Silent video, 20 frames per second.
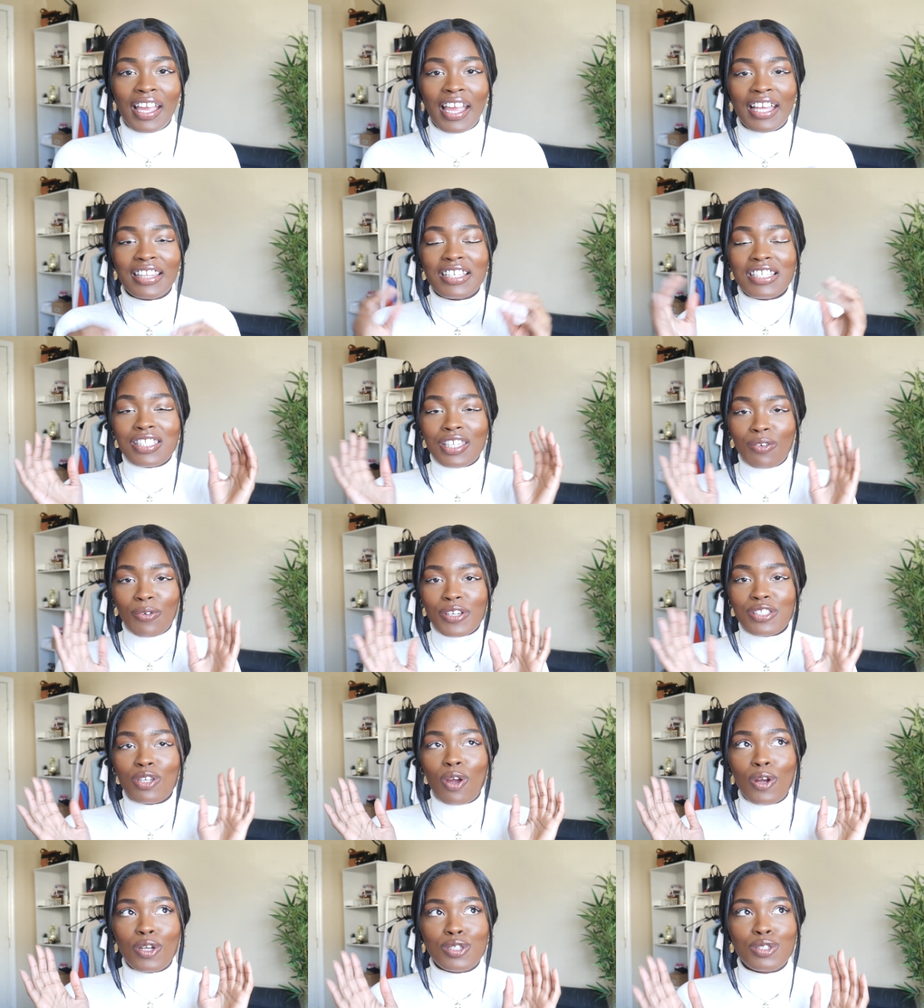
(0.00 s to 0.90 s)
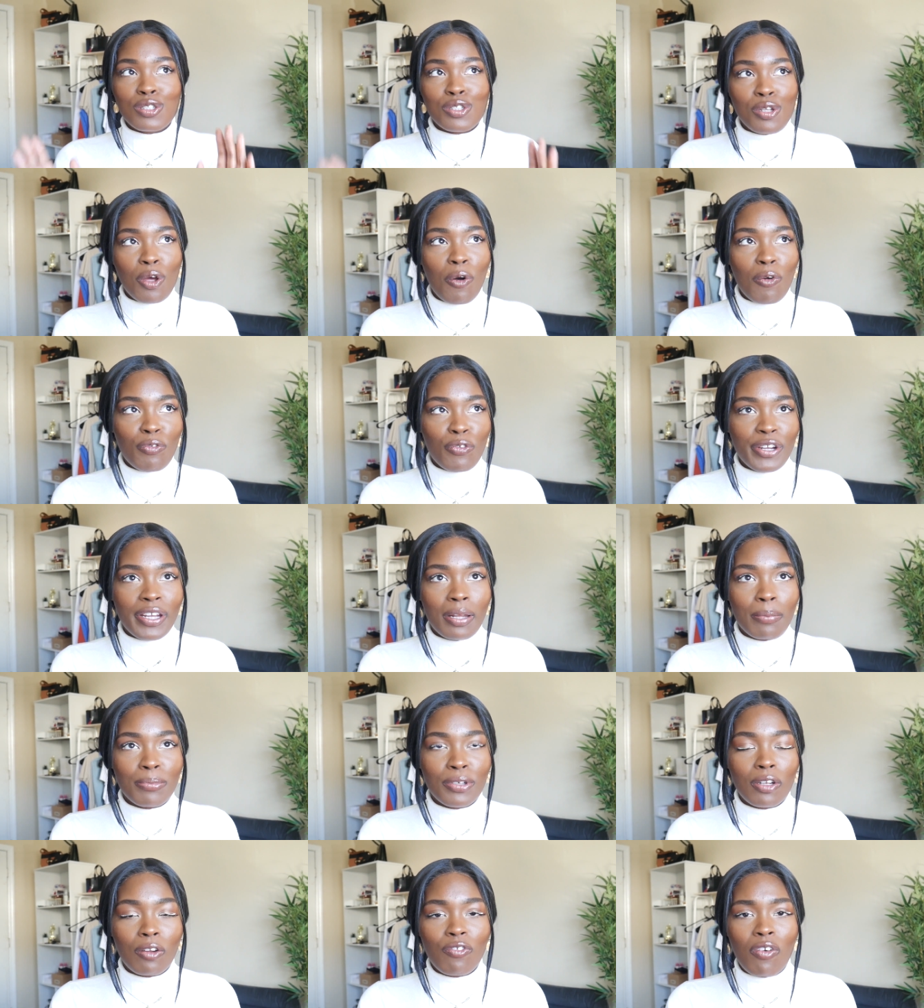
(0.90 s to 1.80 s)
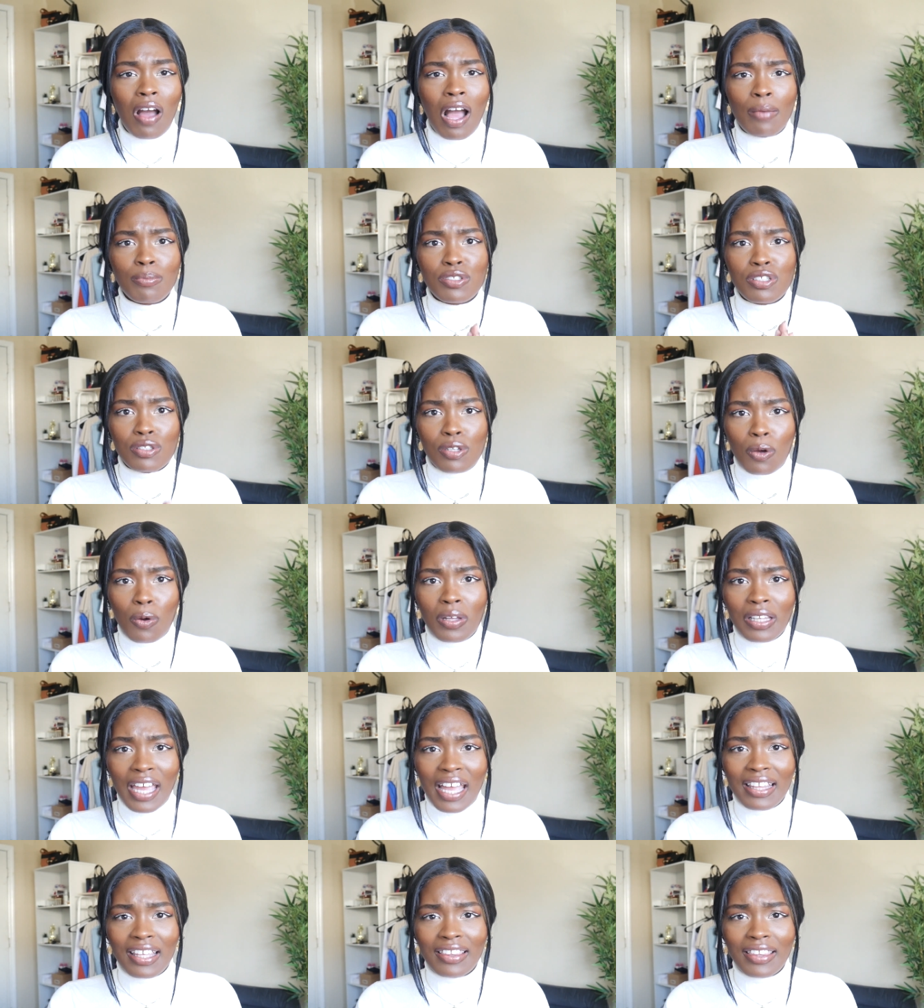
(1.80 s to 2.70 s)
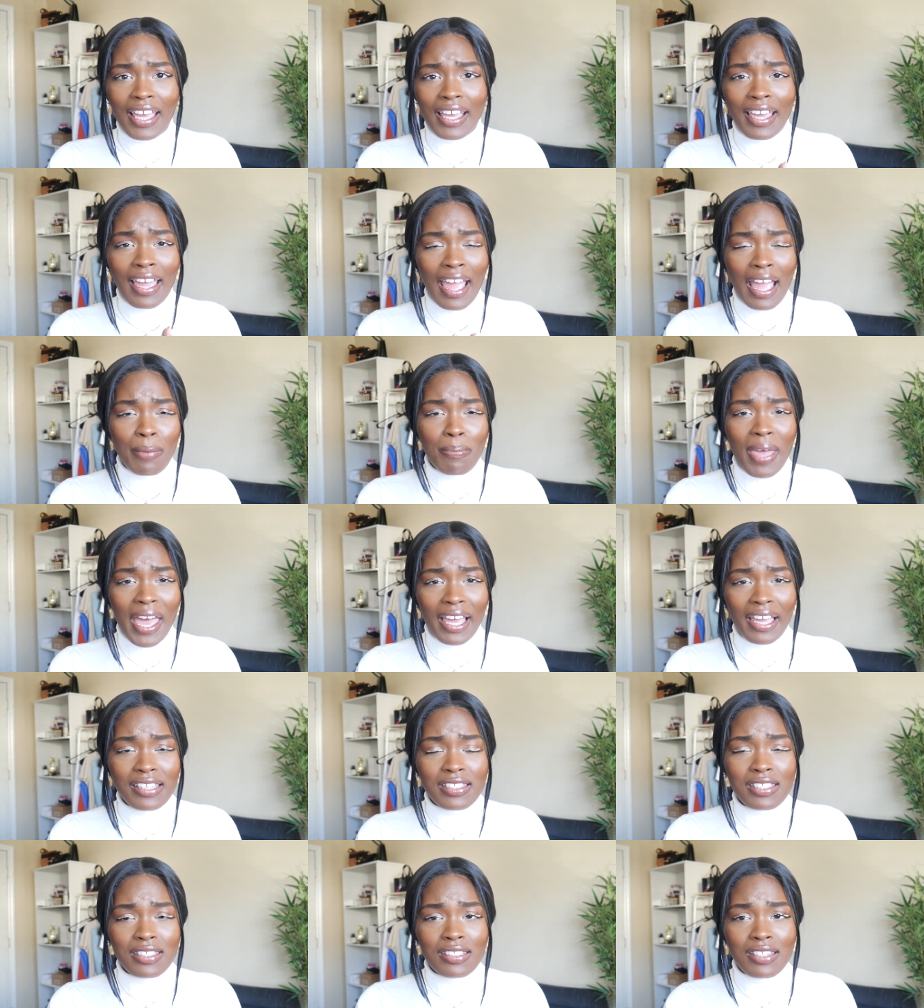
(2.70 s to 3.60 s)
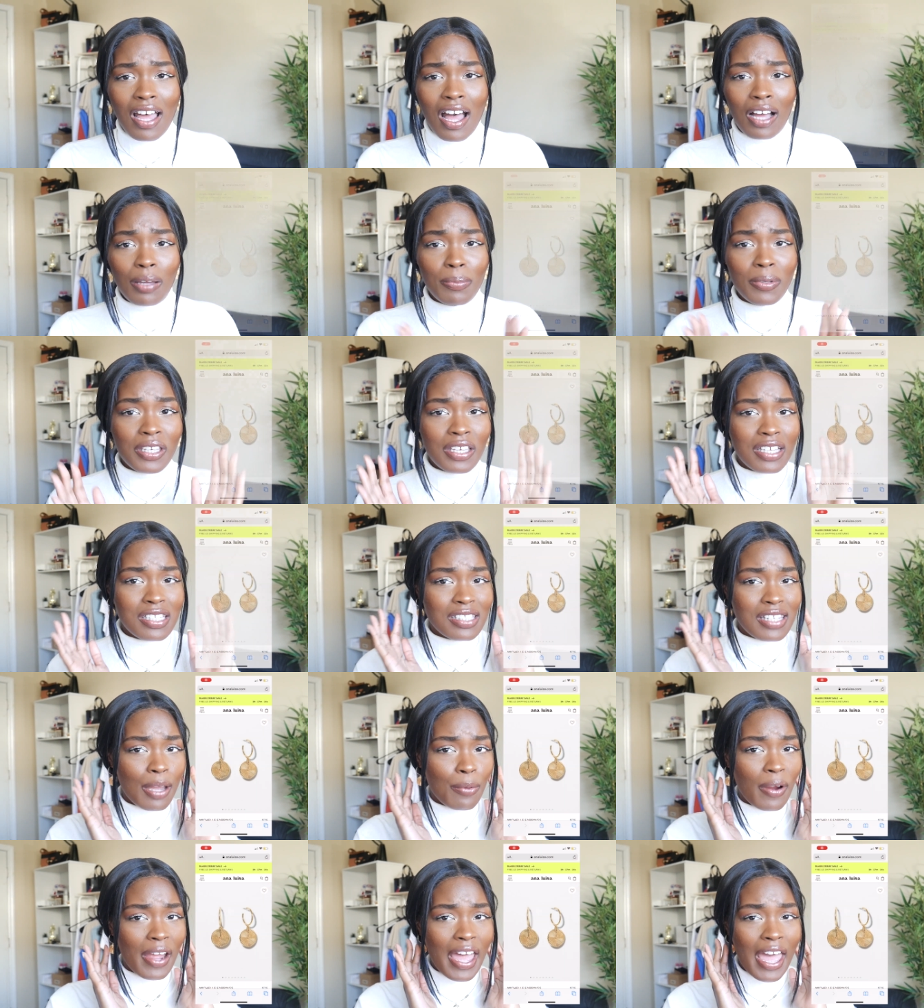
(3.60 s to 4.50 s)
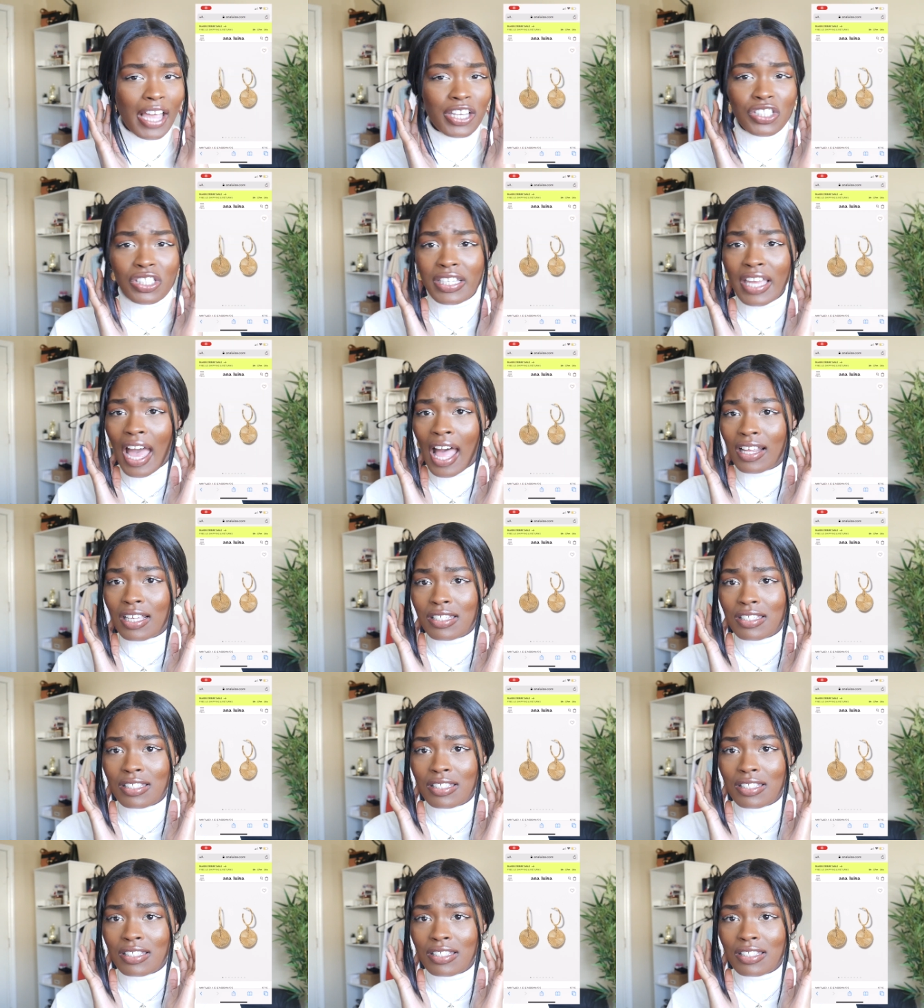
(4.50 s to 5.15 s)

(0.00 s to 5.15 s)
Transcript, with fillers: And these earrings are so freaking beautiful. I'm so glad that they came back in stock because they were actually out of